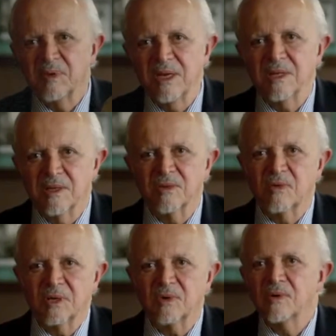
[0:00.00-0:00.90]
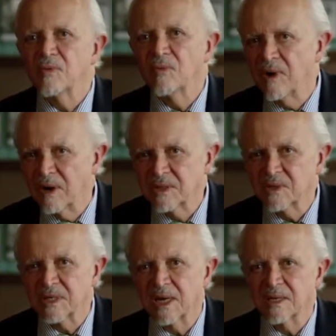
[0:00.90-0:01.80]
in the PBS documentary
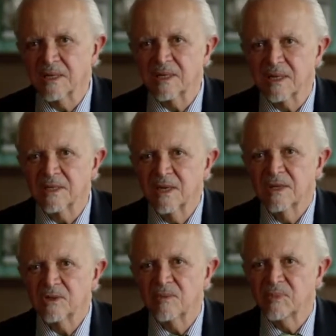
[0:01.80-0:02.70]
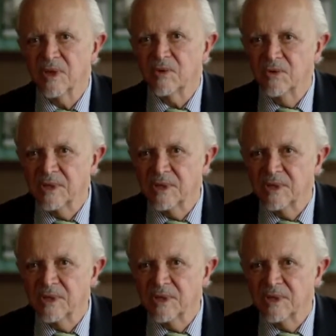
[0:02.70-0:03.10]
entitled The Ozone Hole